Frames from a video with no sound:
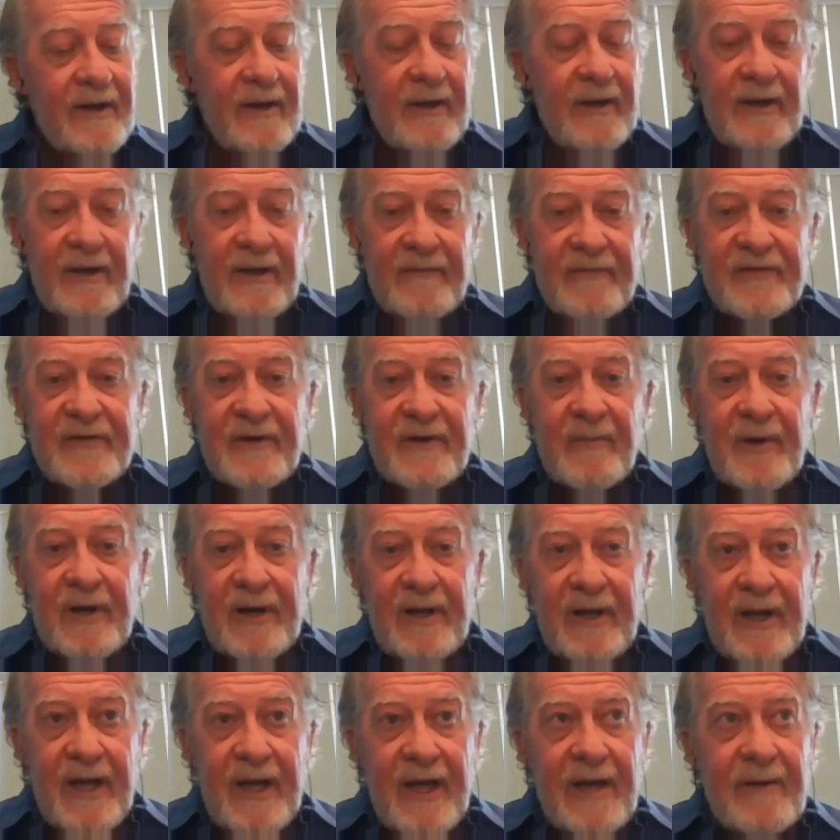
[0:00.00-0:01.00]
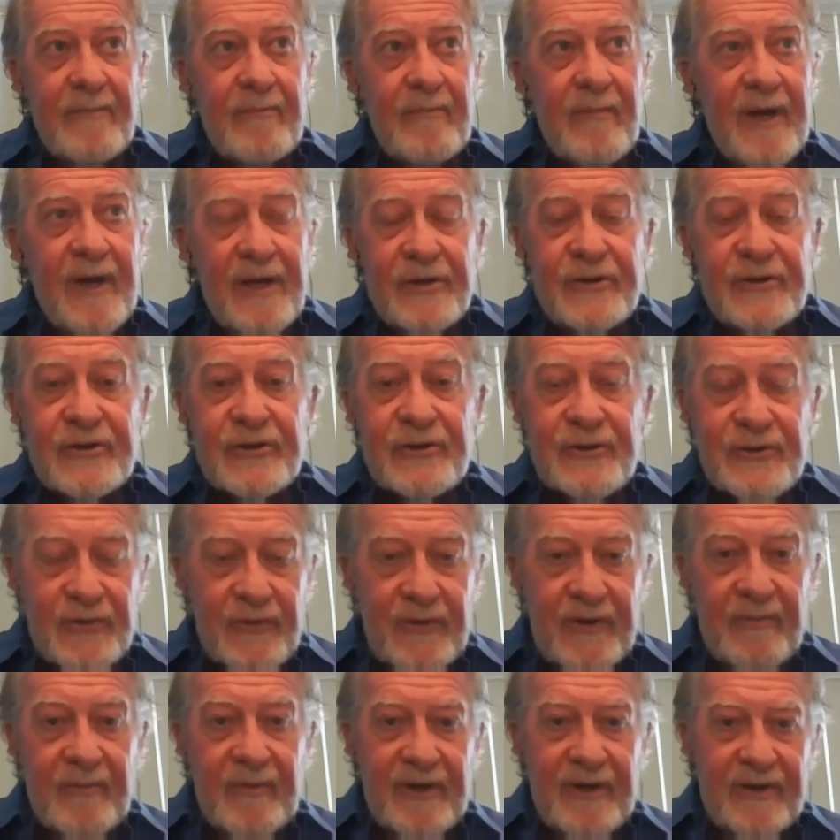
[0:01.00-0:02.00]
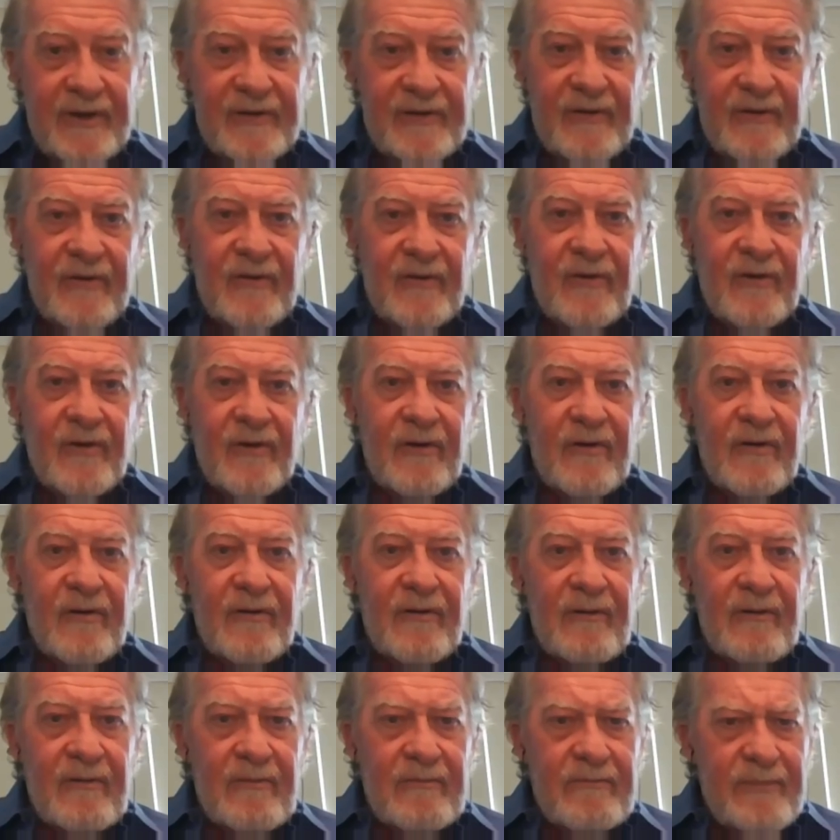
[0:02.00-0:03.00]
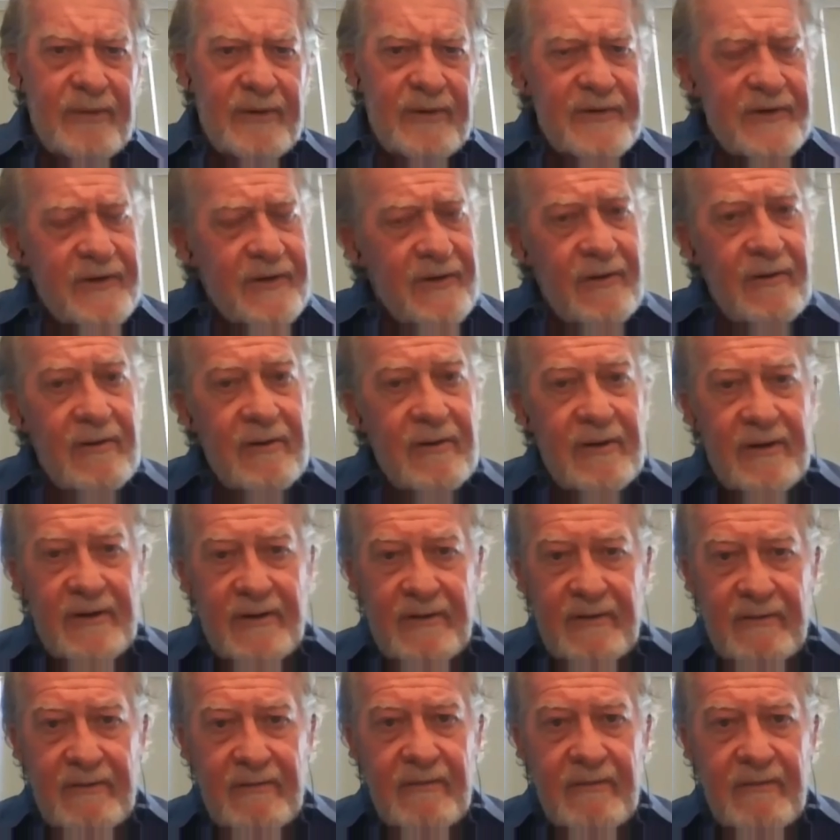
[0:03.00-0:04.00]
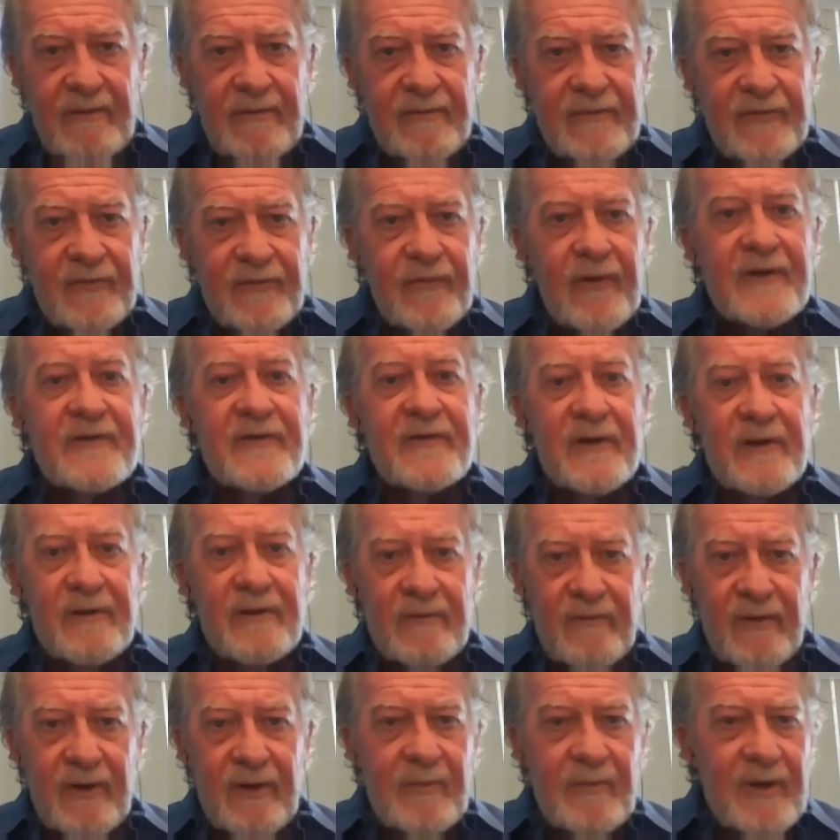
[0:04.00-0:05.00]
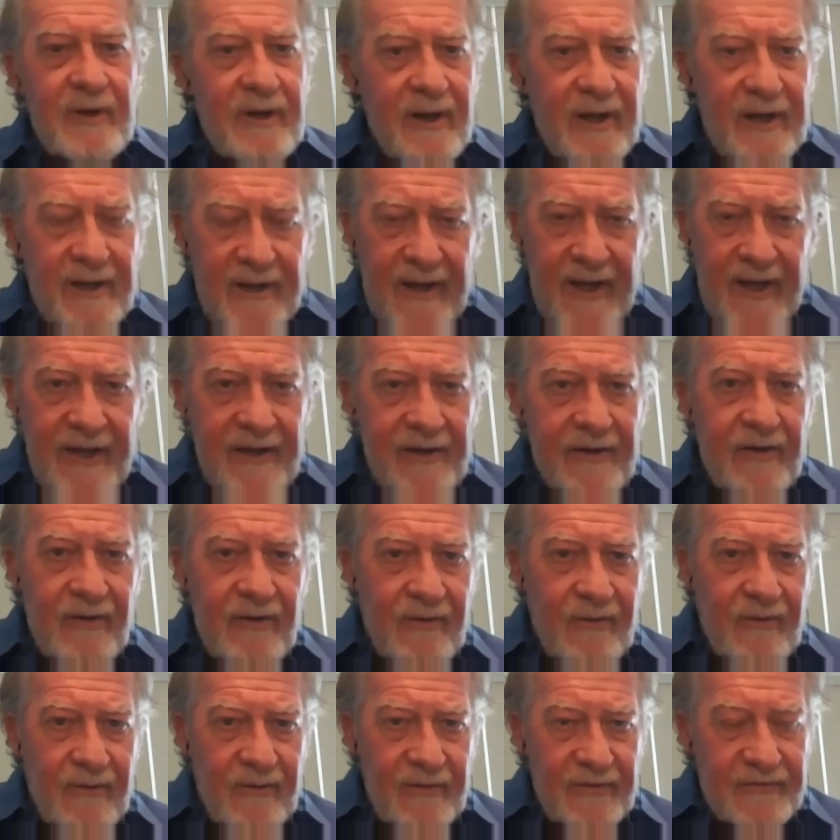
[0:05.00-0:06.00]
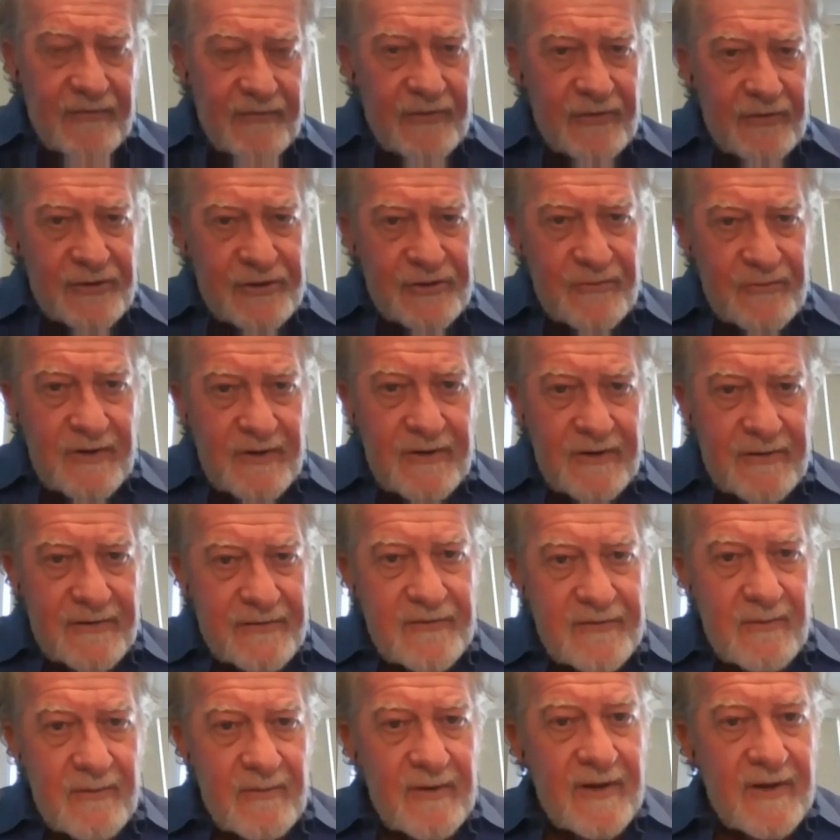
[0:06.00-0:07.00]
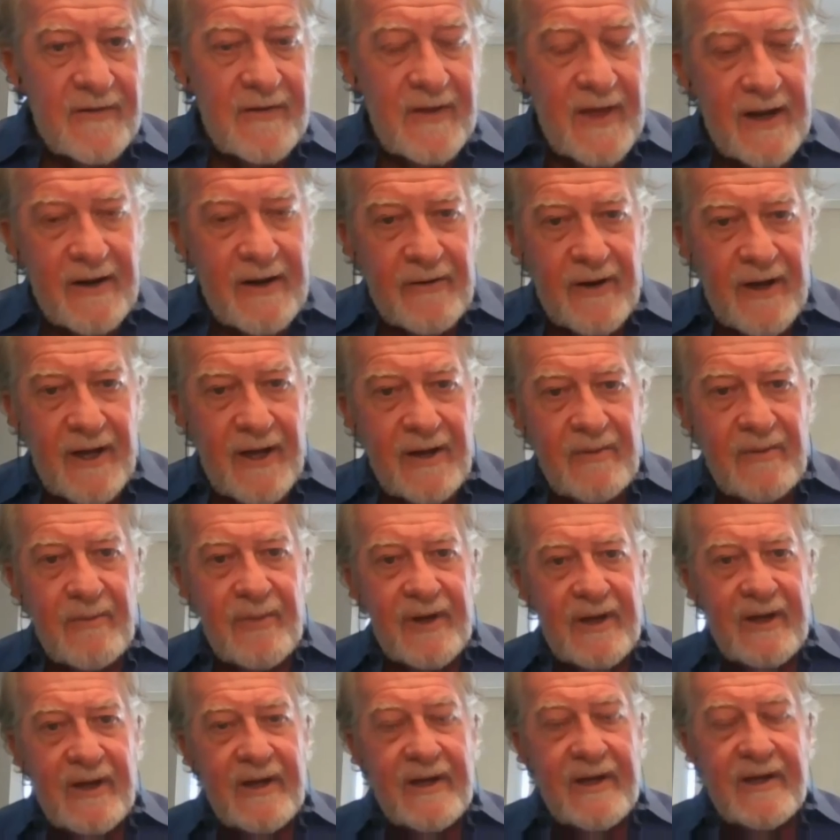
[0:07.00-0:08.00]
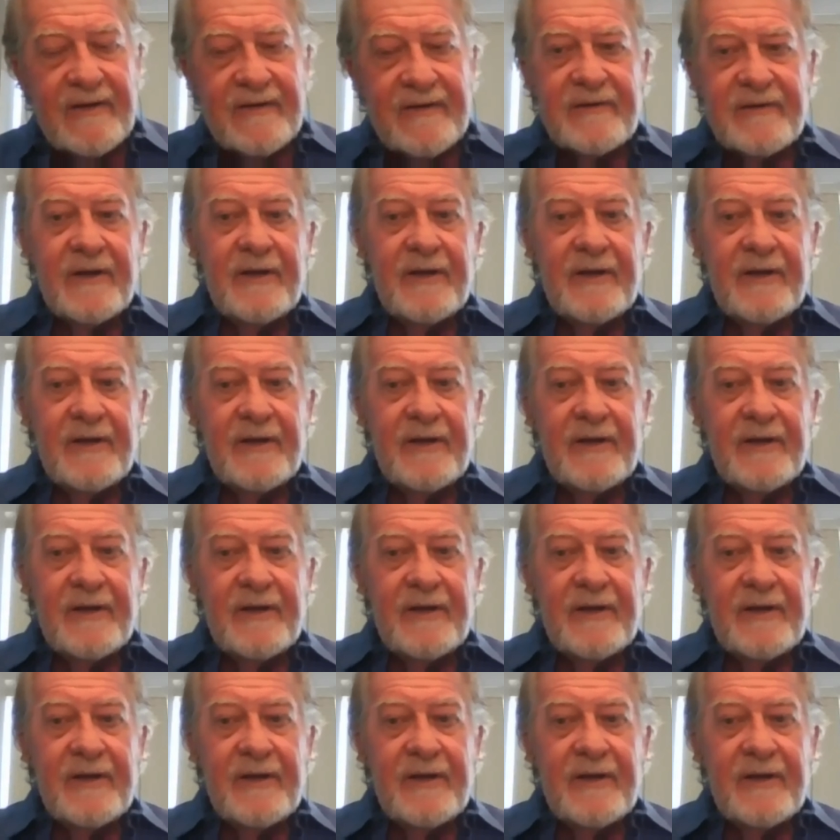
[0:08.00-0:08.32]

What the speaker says: if somebody had major treatment or particularly stressing treatment like endo or surgery or something like that, or I had a big case,